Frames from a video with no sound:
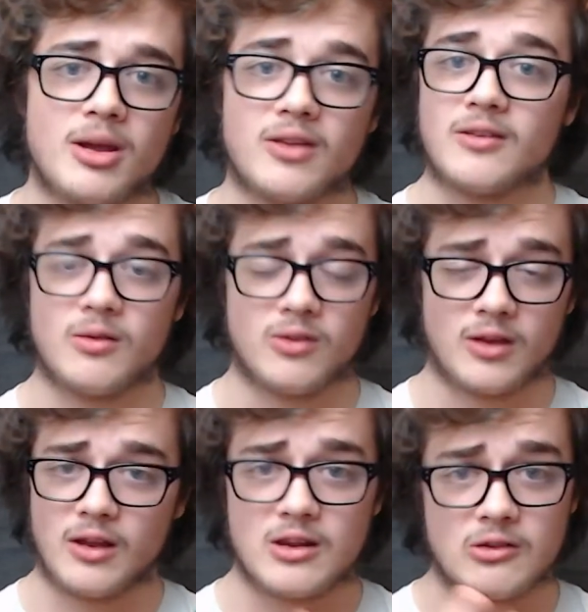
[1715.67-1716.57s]
That sounds like
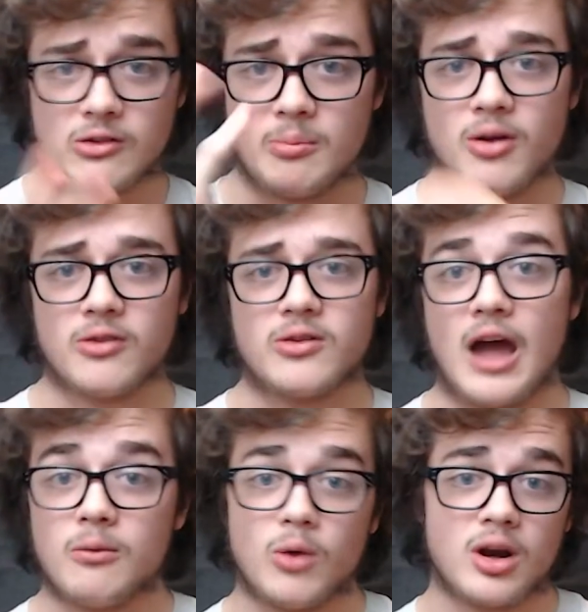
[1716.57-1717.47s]
an interesting person. I
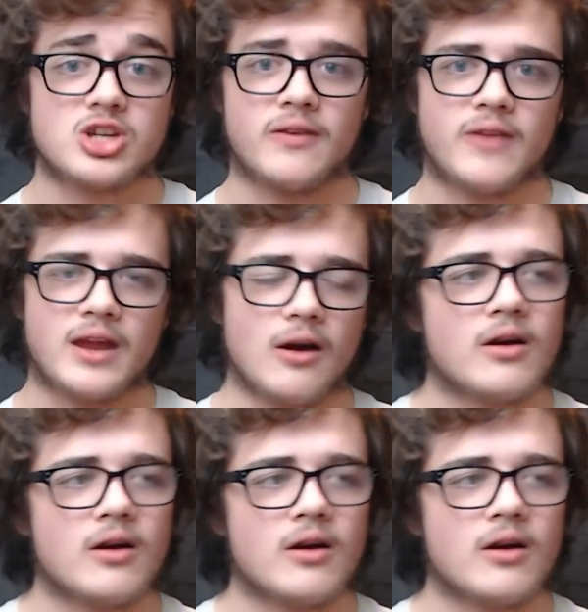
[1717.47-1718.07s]
want to check that out.